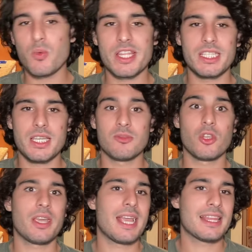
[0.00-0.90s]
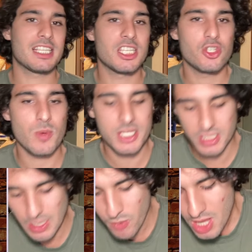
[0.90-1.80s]
with teams looking at the
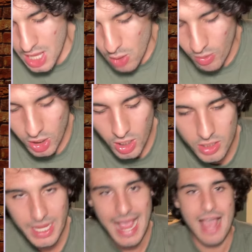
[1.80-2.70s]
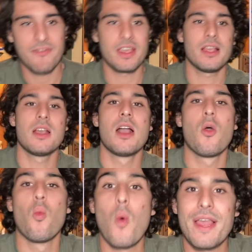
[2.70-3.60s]
situation that we're currently having
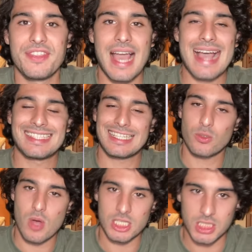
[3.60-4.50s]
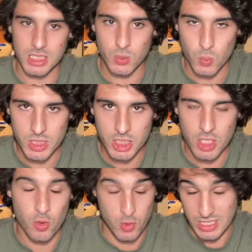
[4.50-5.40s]
with guys like the Washington Wizards,
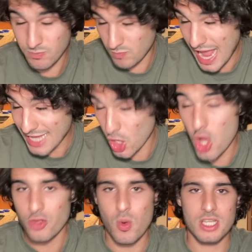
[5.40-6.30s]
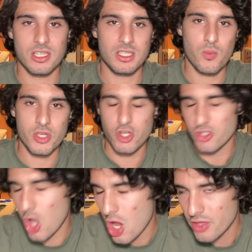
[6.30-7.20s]
or guys on the Washington
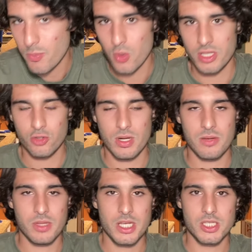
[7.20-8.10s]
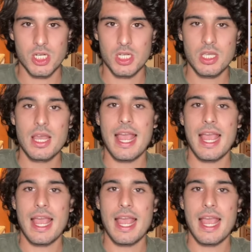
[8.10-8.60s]
Wizards, on the Portland Trail Blazers,